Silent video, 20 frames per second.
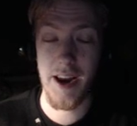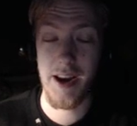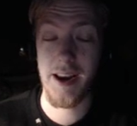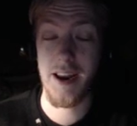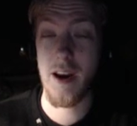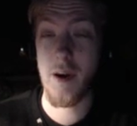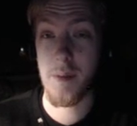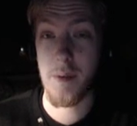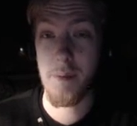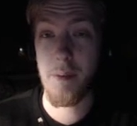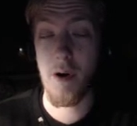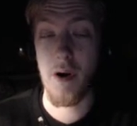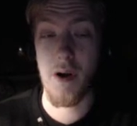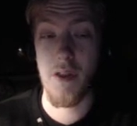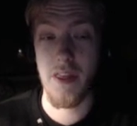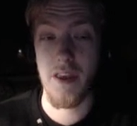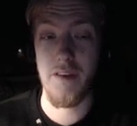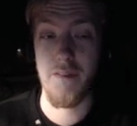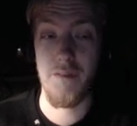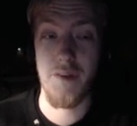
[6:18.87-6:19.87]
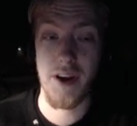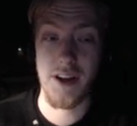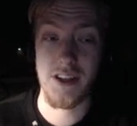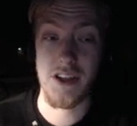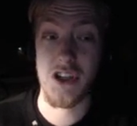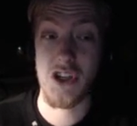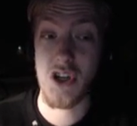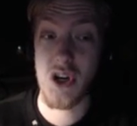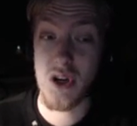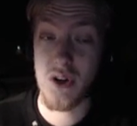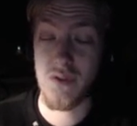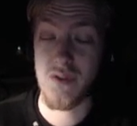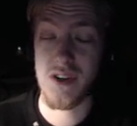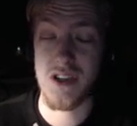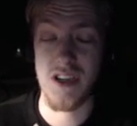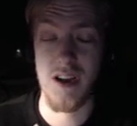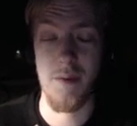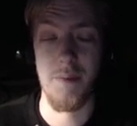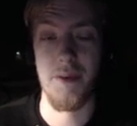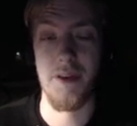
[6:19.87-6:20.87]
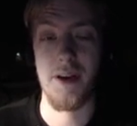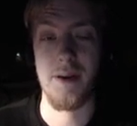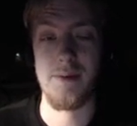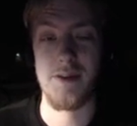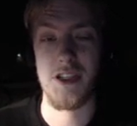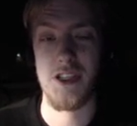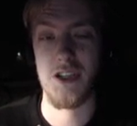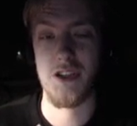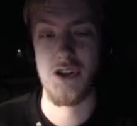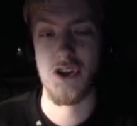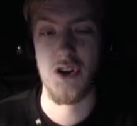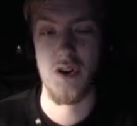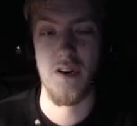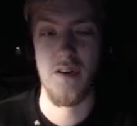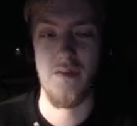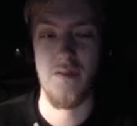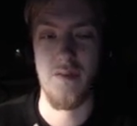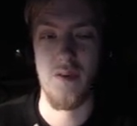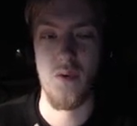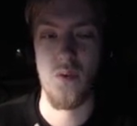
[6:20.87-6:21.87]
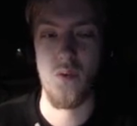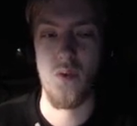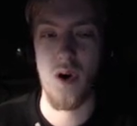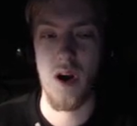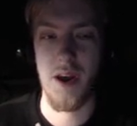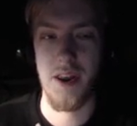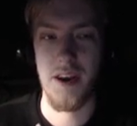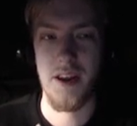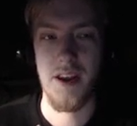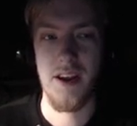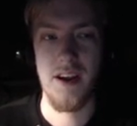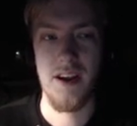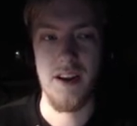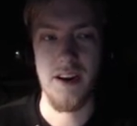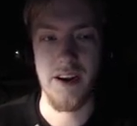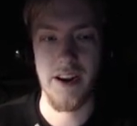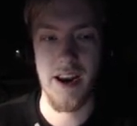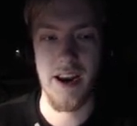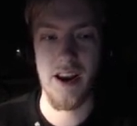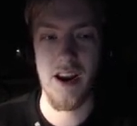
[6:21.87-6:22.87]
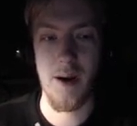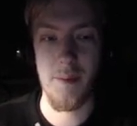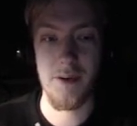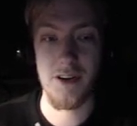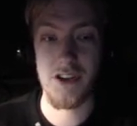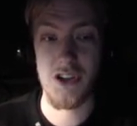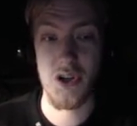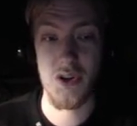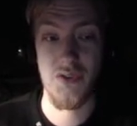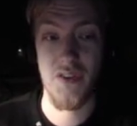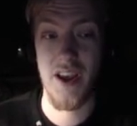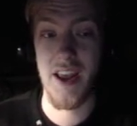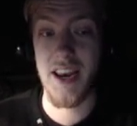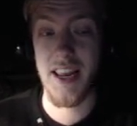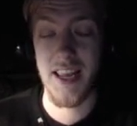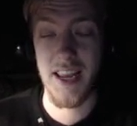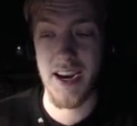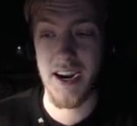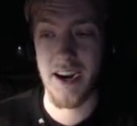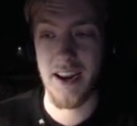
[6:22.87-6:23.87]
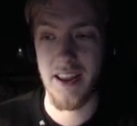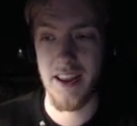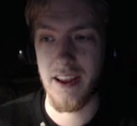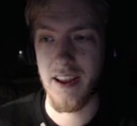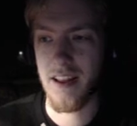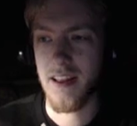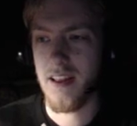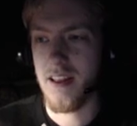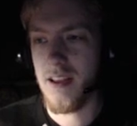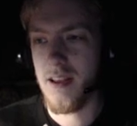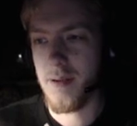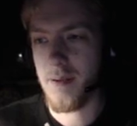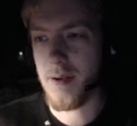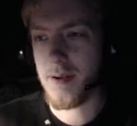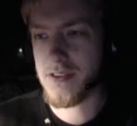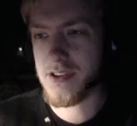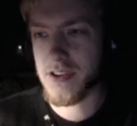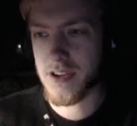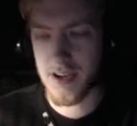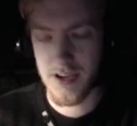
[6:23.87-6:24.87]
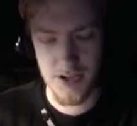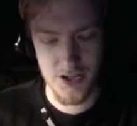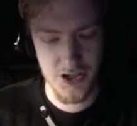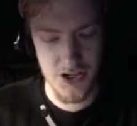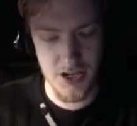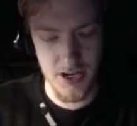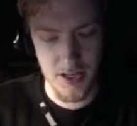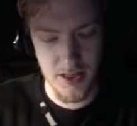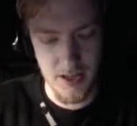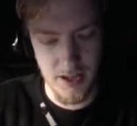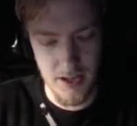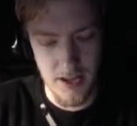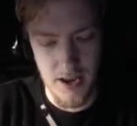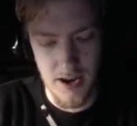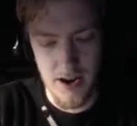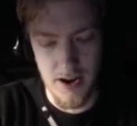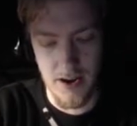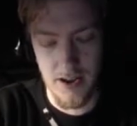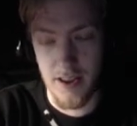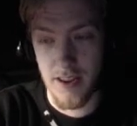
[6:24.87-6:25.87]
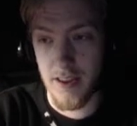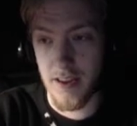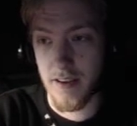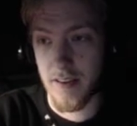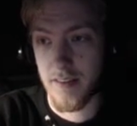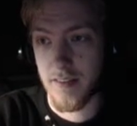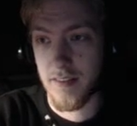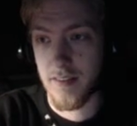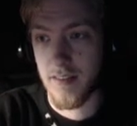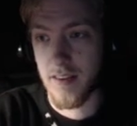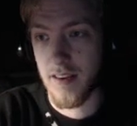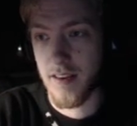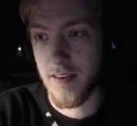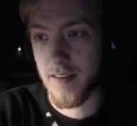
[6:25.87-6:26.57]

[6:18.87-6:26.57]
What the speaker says: Gigi Armor part of the effect to search for something. I'm just not sure for what. The Gigi Armor can search for any Girgia. I'm actually gonna check the Girgias.